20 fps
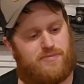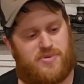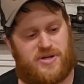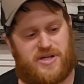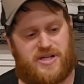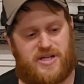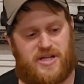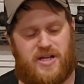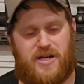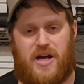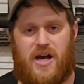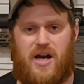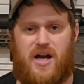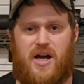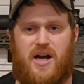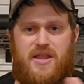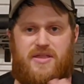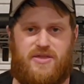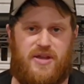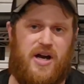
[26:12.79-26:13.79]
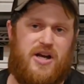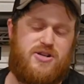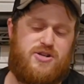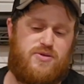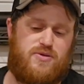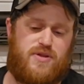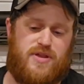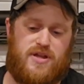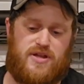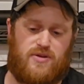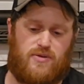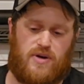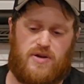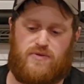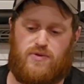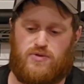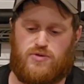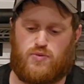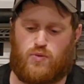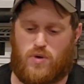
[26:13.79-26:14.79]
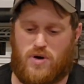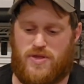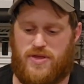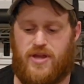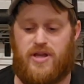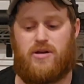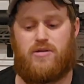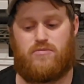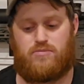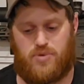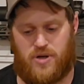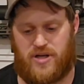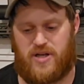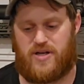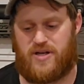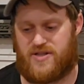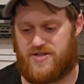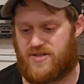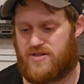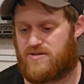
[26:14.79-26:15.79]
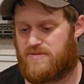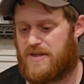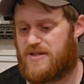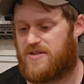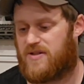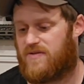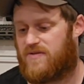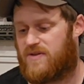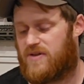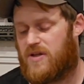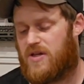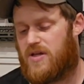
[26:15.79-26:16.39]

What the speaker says: But again, I do think the rifle's worth it, but it is expensive.